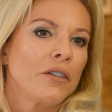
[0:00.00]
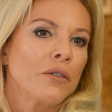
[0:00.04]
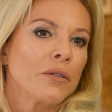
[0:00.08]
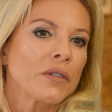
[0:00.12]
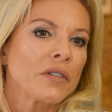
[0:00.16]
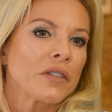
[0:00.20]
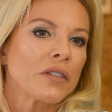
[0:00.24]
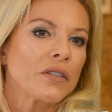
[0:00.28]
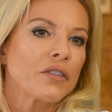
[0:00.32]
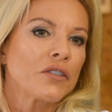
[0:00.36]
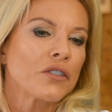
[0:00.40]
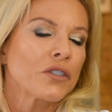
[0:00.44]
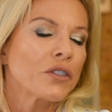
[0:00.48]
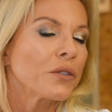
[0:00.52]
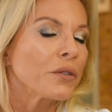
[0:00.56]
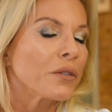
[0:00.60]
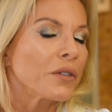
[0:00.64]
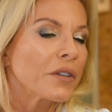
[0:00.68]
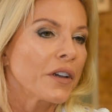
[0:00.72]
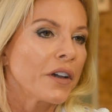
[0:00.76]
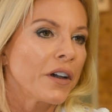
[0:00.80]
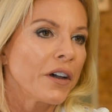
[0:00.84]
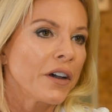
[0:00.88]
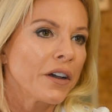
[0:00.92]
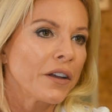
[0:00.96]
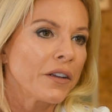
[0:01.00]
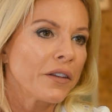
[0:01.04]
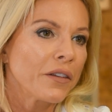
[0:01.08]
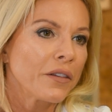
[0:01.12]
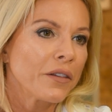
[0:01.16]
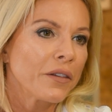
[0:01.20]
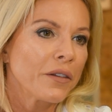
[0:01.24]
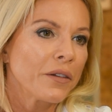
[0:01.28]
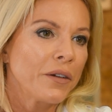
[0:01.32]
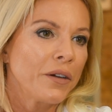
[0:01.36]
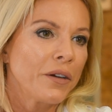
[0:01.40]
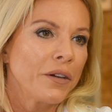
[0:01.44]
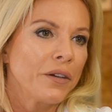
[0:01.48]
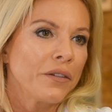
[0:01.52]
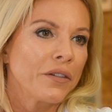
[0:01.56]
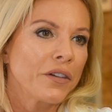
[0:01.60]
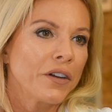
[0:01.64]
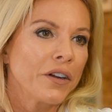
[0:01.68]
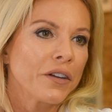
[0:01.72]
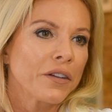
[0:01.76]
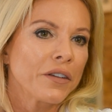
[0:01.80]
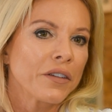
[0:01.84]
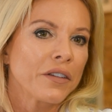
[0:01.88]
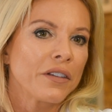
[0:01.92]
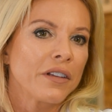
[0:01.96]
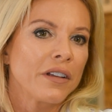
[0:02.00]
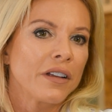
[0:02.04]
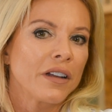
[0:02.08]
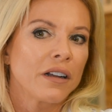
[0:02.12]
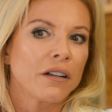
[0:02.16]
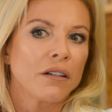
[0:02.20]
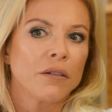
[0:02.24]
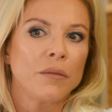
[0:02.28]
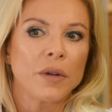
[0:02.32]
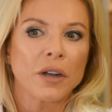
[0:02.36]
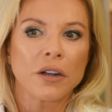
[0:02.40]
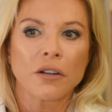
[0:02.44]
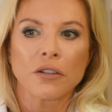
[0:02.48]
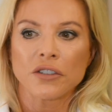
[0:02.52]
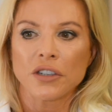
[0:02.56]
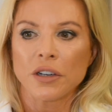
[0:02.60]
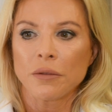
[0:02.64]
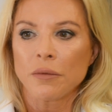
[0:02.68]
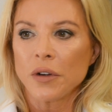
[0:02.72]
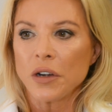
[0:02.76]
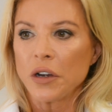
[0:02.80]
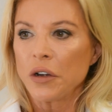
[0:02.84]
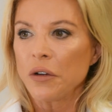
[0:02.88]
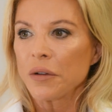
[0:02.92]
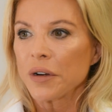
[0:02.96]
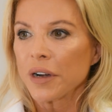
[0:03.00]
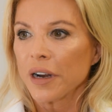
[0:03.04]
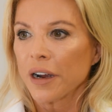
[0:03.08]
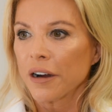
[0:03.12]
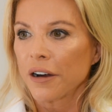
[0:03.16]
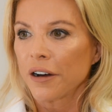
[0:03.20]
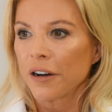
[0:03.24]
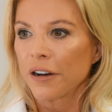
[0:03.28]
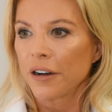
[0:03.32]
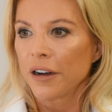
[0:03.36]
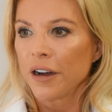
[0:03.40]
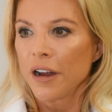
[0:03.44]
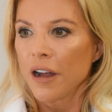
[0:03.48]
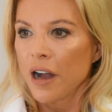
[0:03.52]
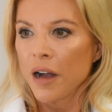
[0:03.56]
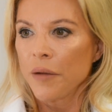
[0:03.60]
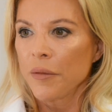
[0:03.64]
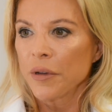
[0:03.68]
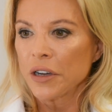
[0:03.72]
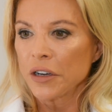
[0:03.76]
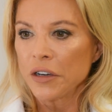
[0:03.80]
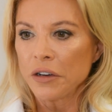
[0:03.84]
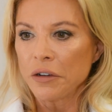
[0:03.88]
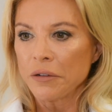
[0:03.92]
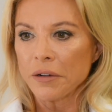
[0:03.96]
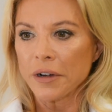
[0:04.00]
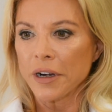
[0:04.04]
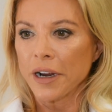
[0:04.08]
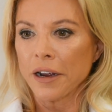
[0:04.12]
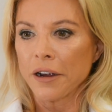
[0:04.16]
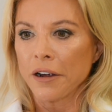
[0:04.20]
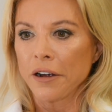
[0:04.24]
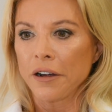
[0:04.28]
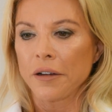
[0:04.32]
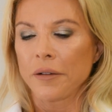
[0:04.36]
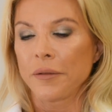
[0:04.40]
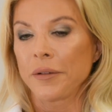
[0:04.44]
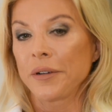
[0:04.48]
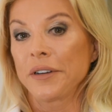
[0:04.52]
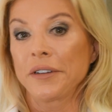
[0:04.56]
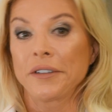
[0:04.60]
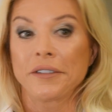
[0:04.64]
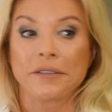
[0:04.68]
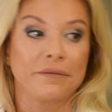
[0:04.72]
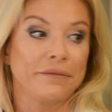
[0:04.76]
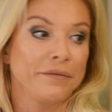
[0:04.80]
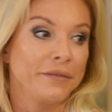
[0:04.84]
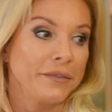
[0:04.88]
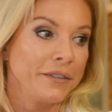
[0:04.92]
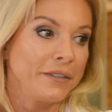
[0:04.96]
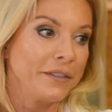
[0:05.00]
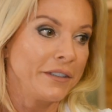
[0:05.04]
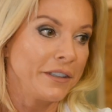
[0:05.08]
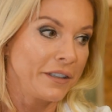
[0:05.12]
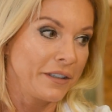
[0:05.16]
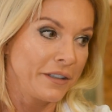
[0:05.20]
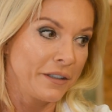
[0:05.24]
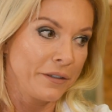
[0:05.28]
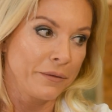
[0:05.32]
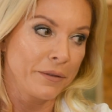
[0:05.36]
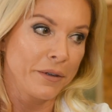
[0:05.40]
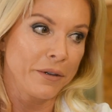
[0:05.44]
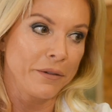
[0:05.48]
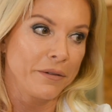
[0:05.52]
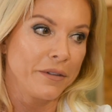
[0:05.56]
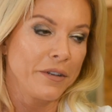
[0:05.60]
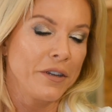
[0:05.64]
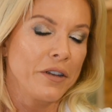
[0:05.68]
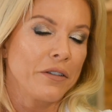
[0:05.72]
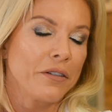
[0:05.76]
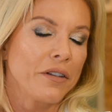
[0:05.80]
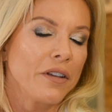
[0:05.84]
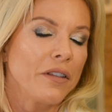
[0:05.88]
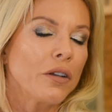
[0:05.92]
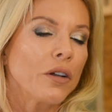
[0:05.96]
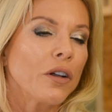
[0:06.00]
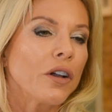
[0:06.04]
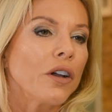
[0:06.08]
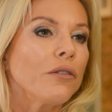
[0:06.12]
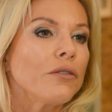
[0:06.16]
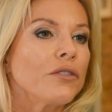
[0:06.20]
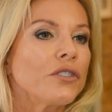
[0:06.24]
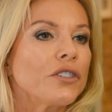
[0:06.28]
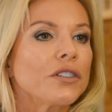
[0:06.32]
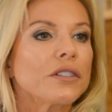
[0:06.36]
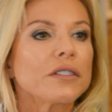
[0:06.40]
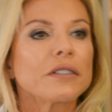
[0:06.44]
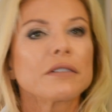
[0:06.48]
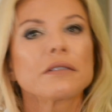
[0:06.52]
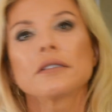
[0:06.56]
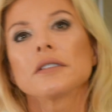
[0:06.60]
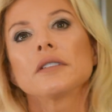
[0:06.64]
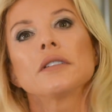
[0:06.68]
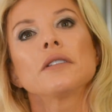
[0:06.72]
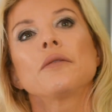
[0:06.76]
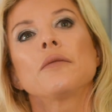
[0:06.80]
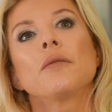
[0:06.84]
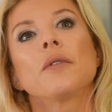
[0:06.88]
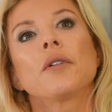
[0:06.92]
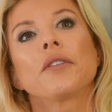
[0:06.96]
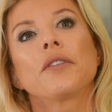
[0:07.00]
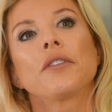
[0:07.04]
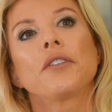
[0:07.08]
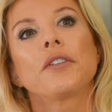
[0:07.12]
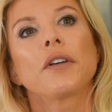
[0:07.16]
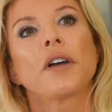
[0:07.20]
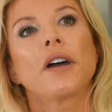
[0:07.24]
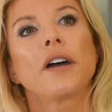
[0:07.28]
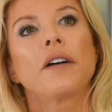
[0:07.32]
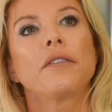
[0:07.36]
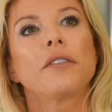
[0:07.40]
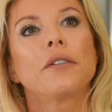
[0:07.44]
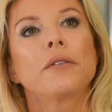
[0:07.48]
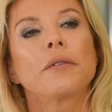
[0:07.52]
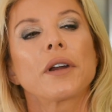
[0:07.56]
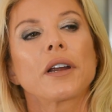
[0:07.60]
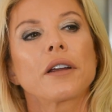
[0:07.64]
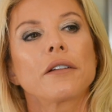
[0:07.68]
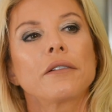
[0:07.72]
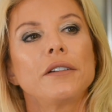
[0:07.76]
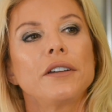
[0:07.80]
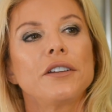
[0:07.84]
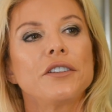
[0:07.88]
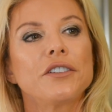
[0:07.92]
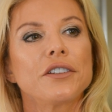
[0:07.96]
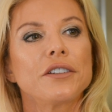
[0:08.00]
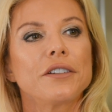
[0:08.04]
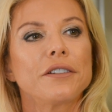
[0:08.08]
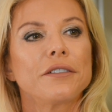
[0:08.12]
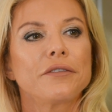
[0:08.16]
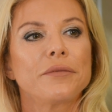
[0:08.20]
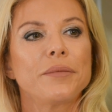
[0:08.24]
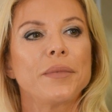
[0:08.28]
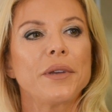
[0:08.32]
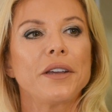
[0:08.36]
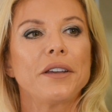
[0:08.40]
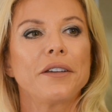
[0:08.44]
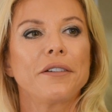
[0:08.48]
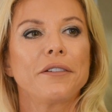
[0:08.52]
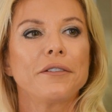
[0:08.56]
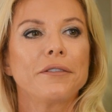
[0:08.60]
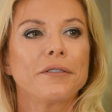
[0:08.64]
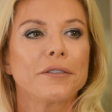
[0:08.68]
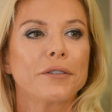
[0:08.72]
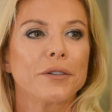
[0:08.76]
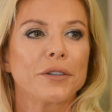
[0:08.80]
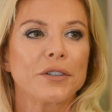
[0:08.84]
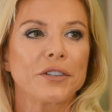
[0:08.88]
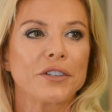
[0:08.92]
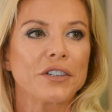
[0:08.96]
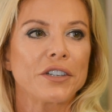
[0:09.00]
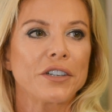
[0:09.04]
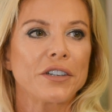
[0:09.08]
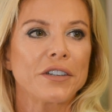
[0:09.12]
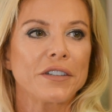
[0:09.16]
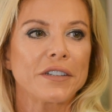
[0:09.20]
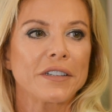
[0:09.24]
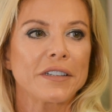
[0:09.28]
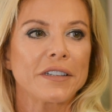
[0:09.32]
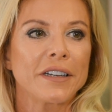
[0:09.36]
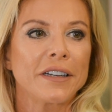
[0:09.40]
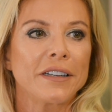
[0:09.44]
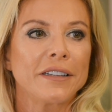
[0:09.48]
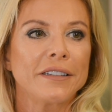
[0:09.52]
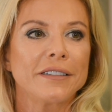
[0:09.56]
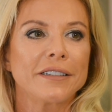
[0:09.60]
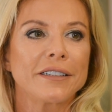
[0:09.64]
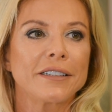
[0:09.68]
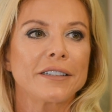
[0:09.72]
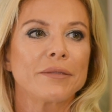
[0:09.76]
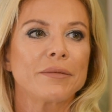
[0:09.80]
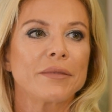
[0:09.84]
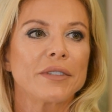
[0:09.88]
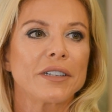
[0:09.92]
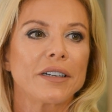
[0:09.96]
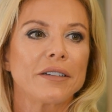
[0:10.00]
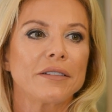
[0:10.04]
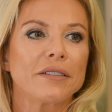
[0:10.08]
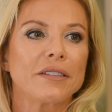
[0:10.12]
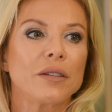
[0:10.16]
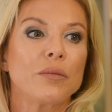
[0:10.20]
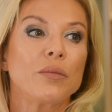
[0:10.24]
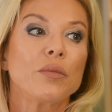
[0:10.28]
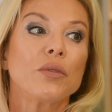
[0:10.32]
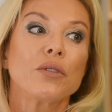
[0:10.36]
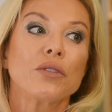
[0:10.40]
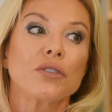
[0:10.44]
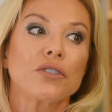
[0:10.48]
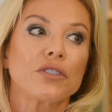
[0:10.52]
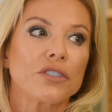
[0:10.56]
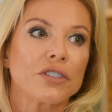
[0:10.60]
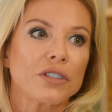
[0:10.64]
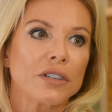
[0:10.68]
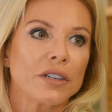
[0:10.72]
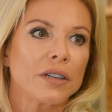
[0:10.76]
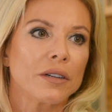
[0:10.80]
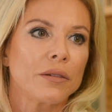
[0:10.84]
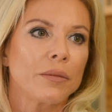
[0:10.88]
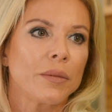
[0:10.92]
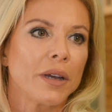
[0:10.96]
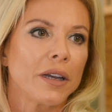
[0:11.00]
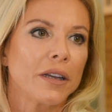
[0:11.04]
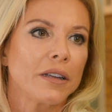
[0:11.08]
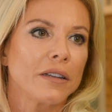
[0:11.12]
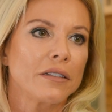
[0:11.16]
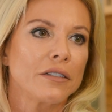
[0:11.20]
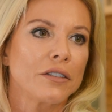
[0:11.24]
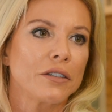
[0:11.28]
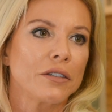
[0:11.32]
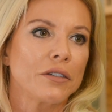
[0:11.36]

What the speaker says: And also the shortcut. A lot of girls are like, oh my gosh, I want to look like her. I'm not going to look like her. Well, this is what, you know. And the coaches also want to have the recognition of being good coaches. And sometimes they push a little bit